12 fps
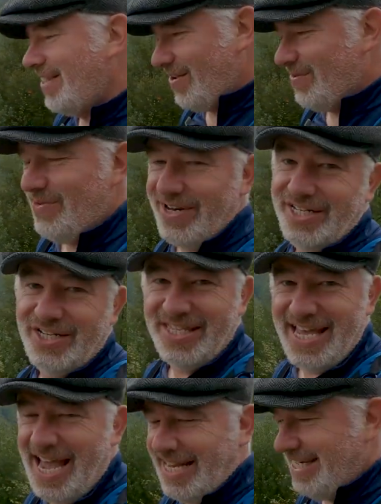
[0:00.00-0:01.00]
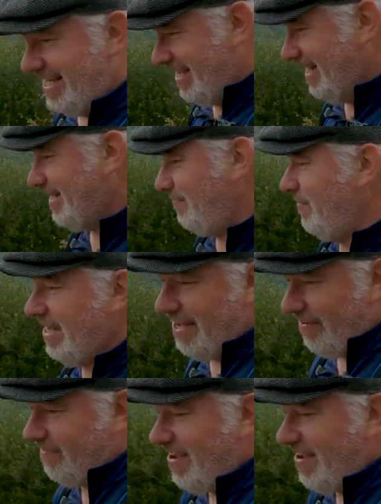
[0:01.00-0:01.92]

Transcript: glad that we're reaching the end, and it's been a